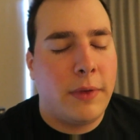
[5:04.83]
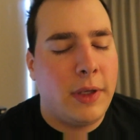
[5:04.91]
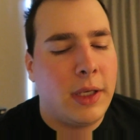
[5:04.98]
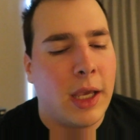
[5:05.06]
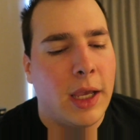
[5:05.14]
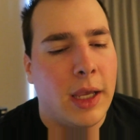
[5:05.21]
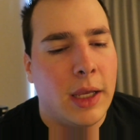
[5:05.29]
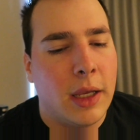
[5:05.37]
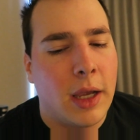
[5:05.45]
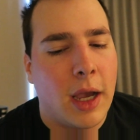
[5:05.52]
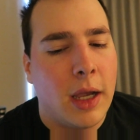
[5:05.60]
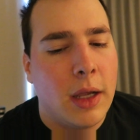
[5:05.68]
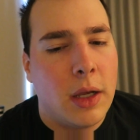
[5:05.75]
TK
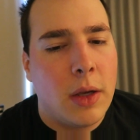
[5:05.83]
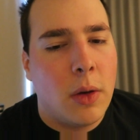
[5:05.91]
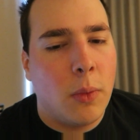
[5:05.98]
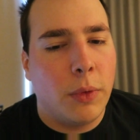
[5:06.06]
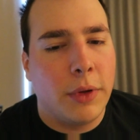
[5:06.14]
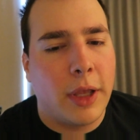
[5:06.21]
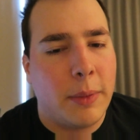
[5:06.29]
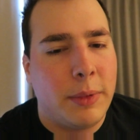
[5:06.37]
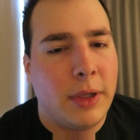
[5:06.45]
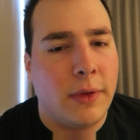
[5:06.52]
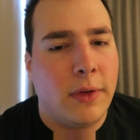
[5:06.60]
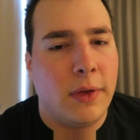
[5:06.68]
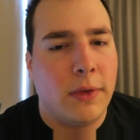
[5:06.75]
will not
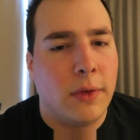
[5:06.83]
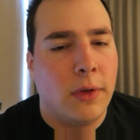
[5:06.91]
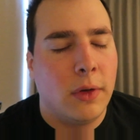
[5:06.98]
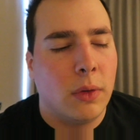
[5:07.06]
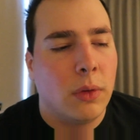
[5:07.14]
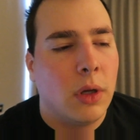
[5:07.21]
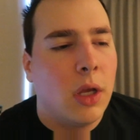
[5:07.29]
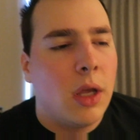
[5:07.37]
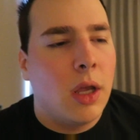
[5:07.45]
be in season 2.